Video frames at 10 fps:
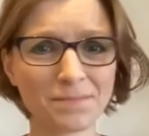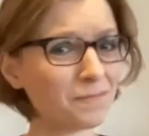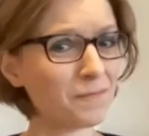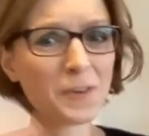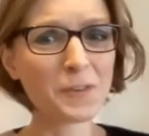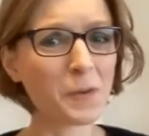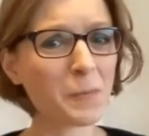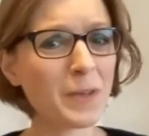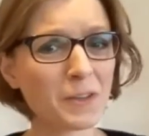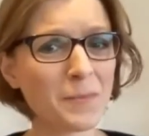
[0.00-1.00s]
What would be
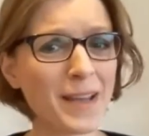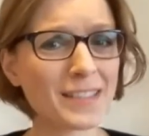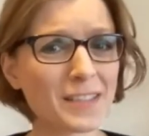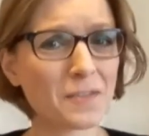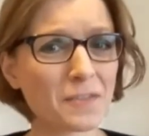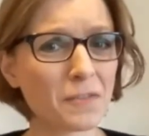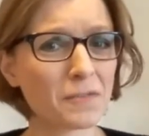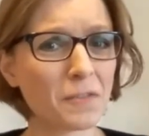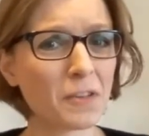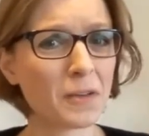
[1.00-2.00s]
your message
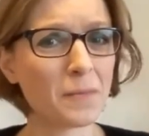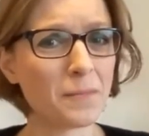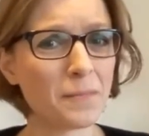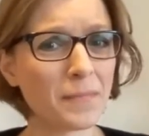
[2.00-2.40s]
for them?